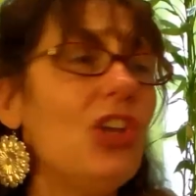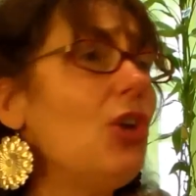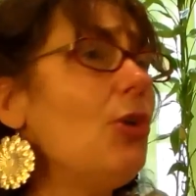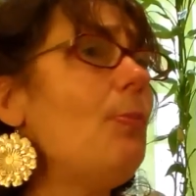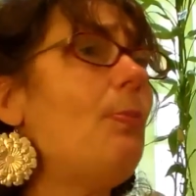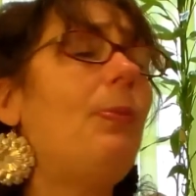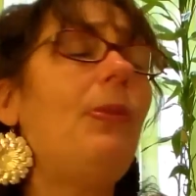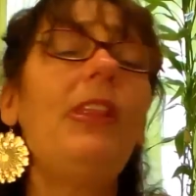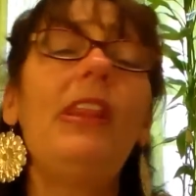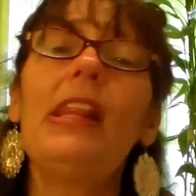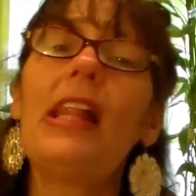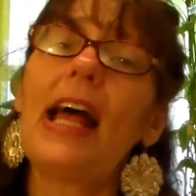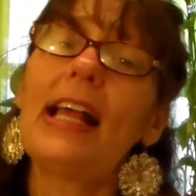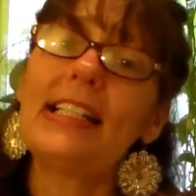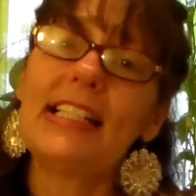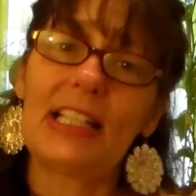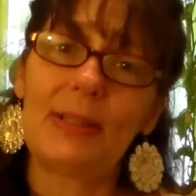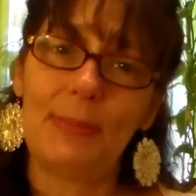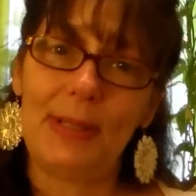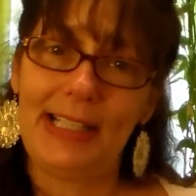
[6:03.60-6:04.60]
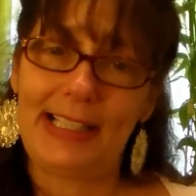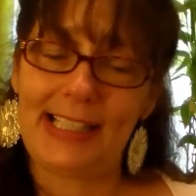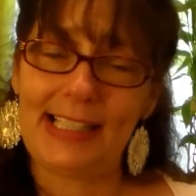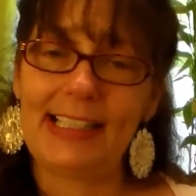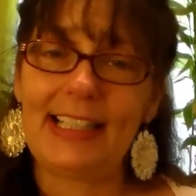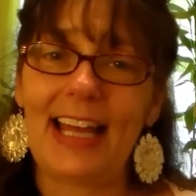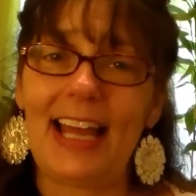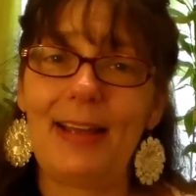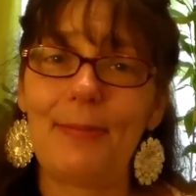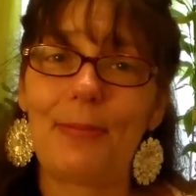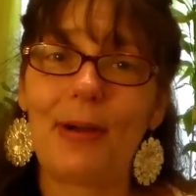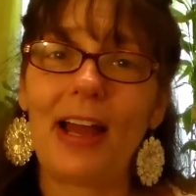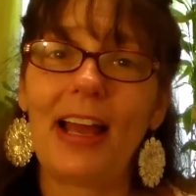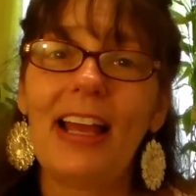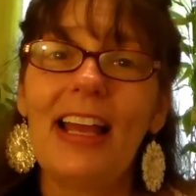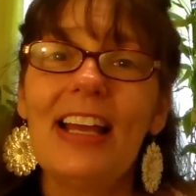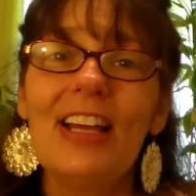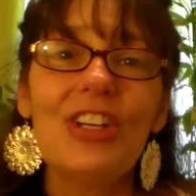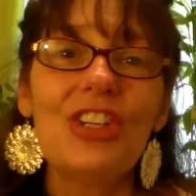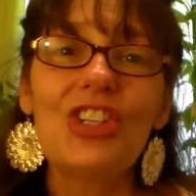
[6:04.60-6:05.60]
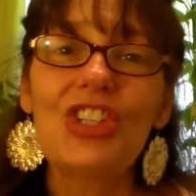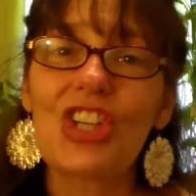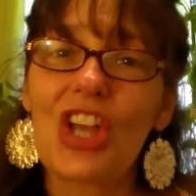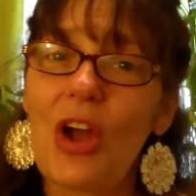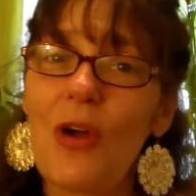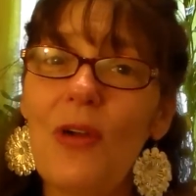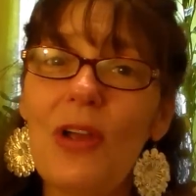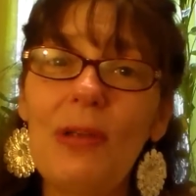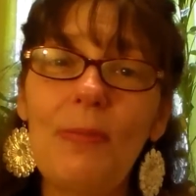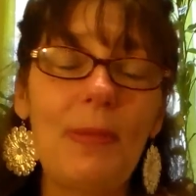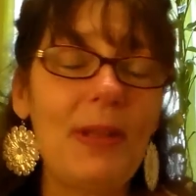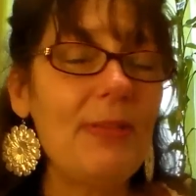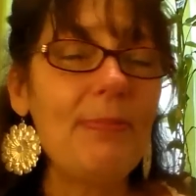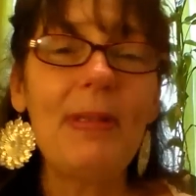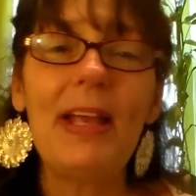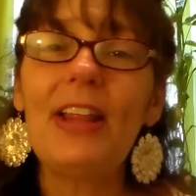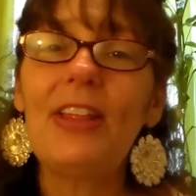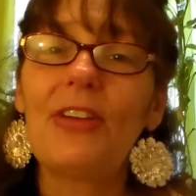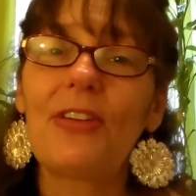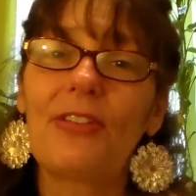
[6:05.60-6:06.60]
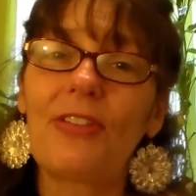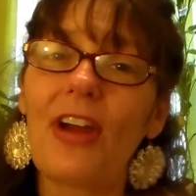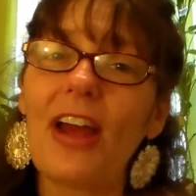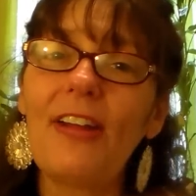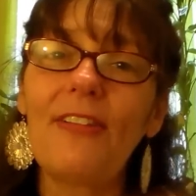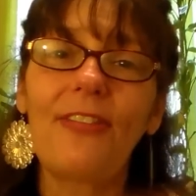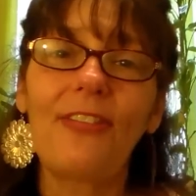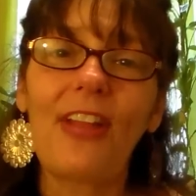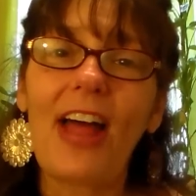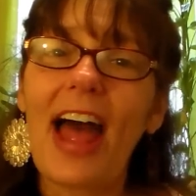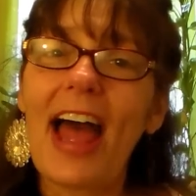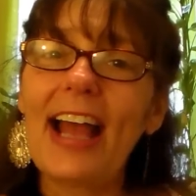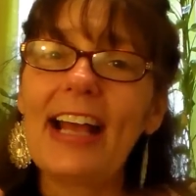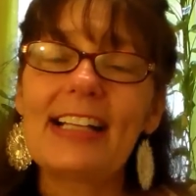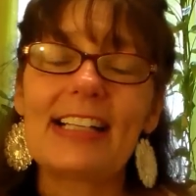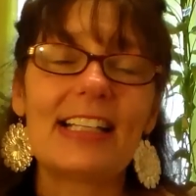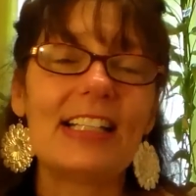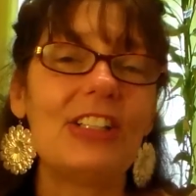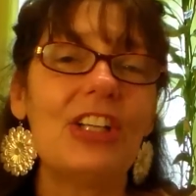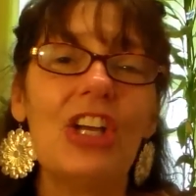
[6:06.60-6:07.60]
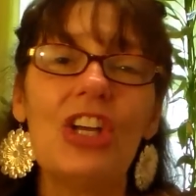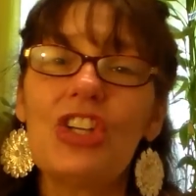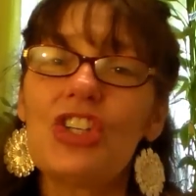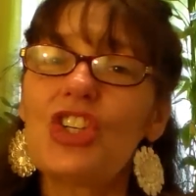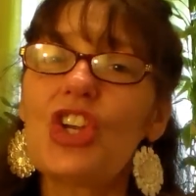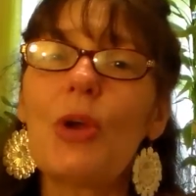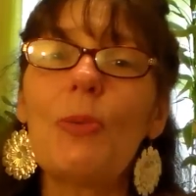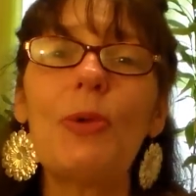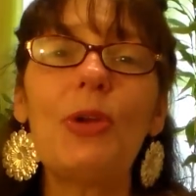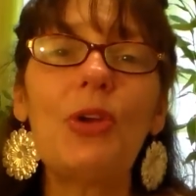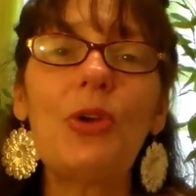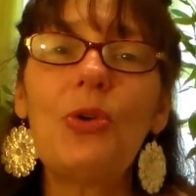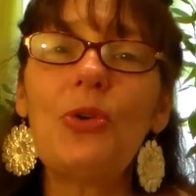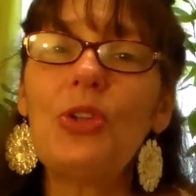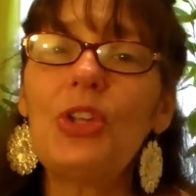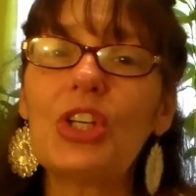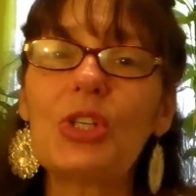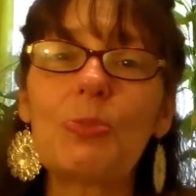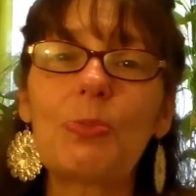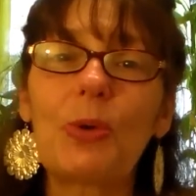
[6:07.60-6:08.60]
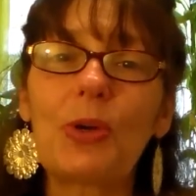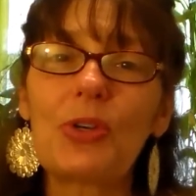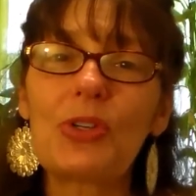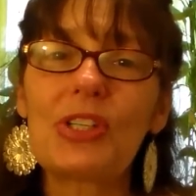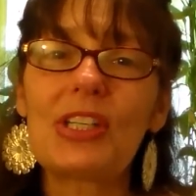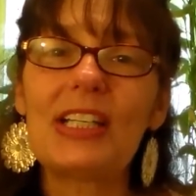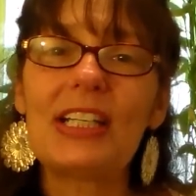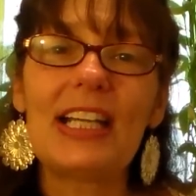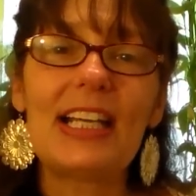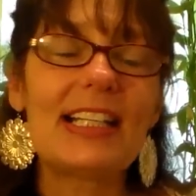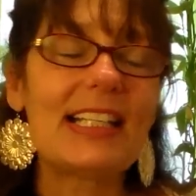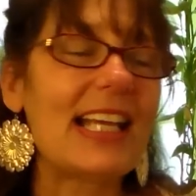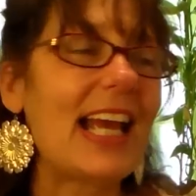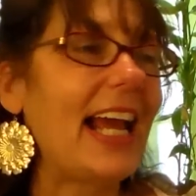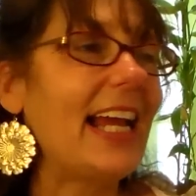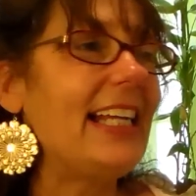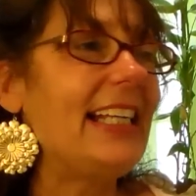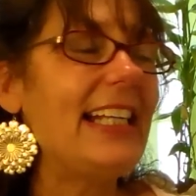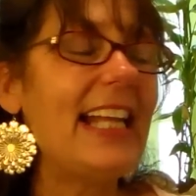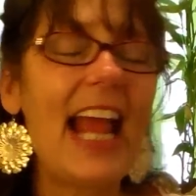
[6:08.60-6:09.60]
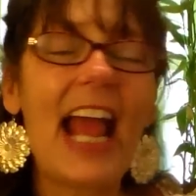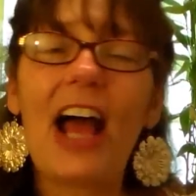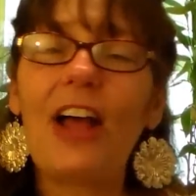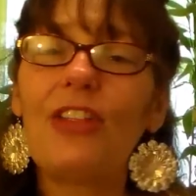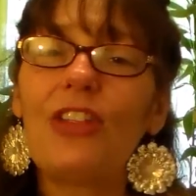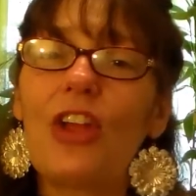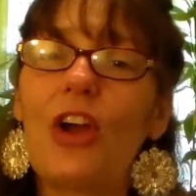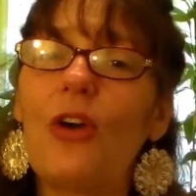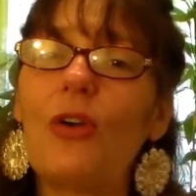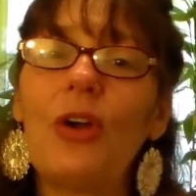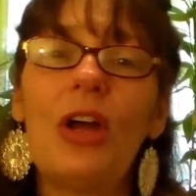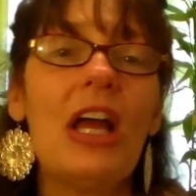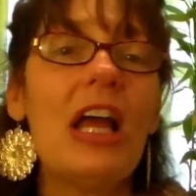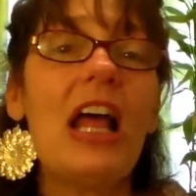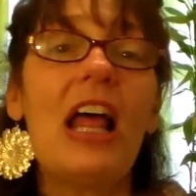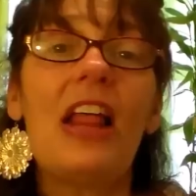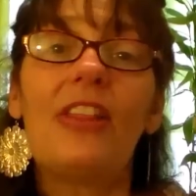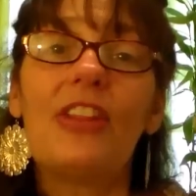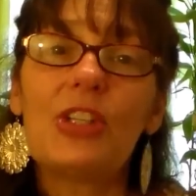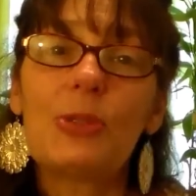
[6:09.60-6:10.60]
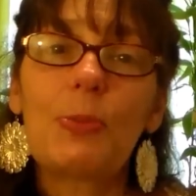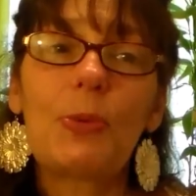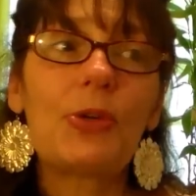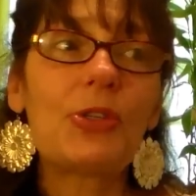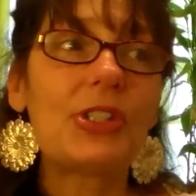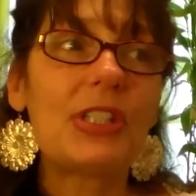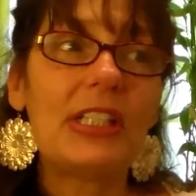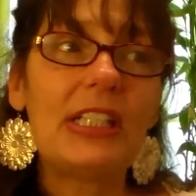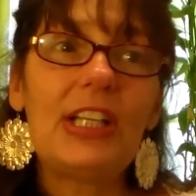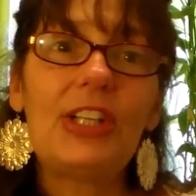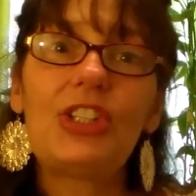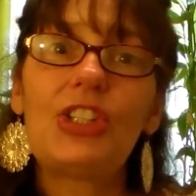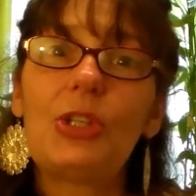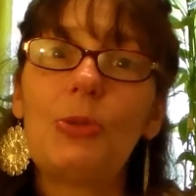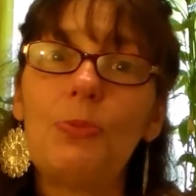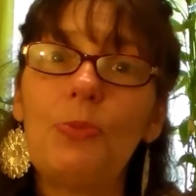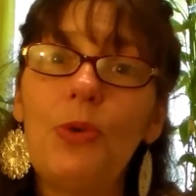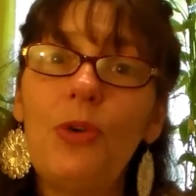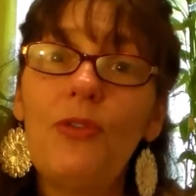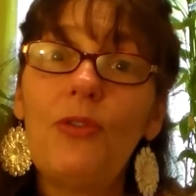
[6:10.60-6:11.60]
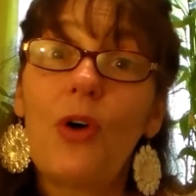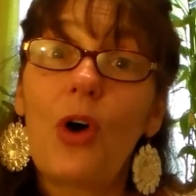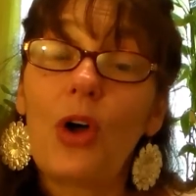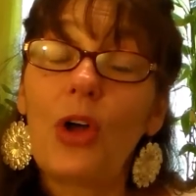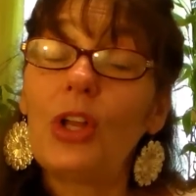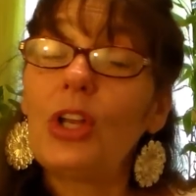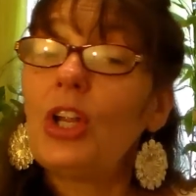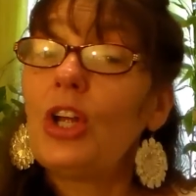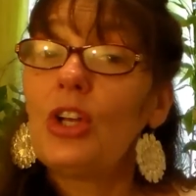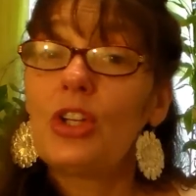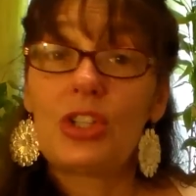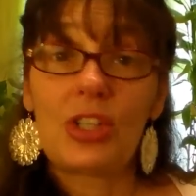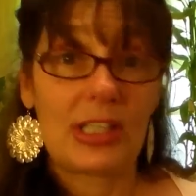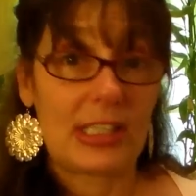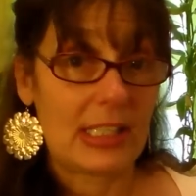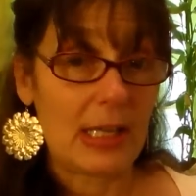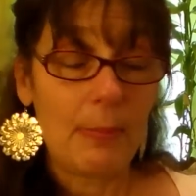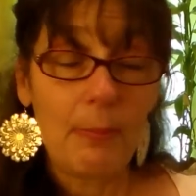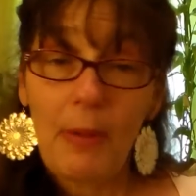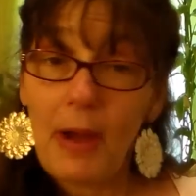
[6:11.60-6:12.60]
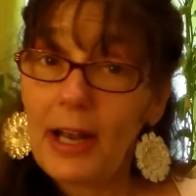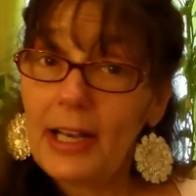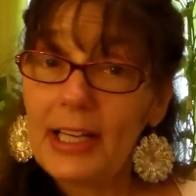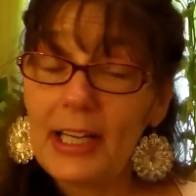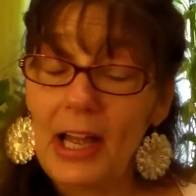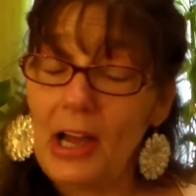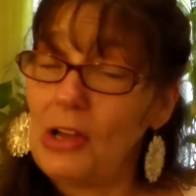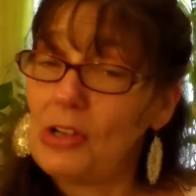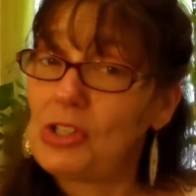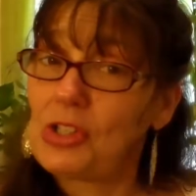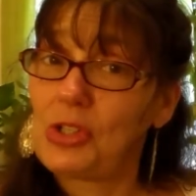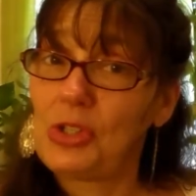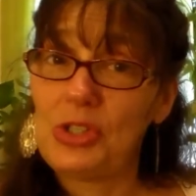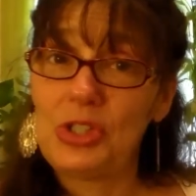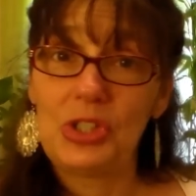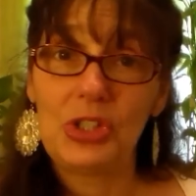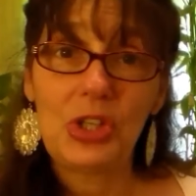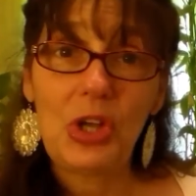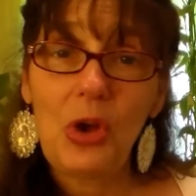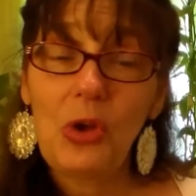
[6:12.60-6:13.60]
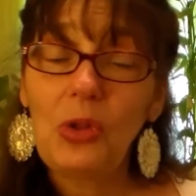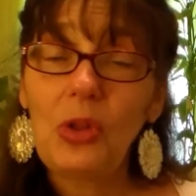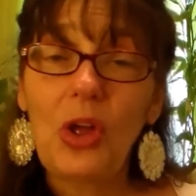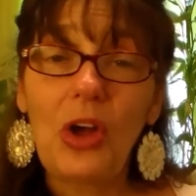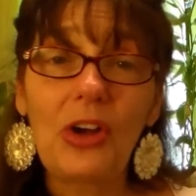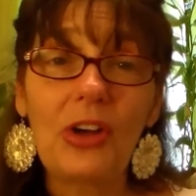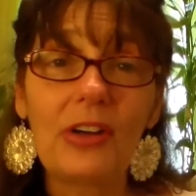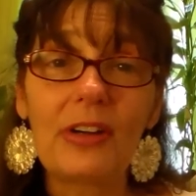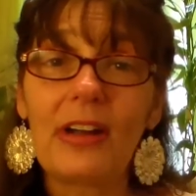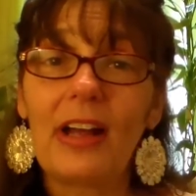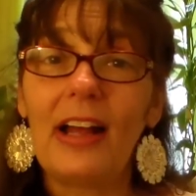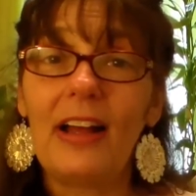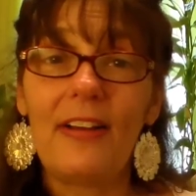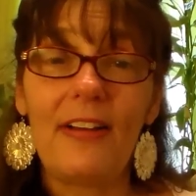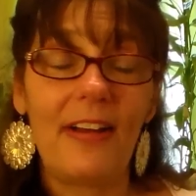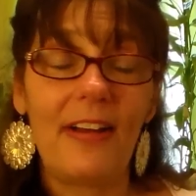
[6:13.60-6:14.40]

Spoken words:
You blessed me today by showing me the red flags and showing me who this person is. And I now know this person needs to move on to somebody else because no longer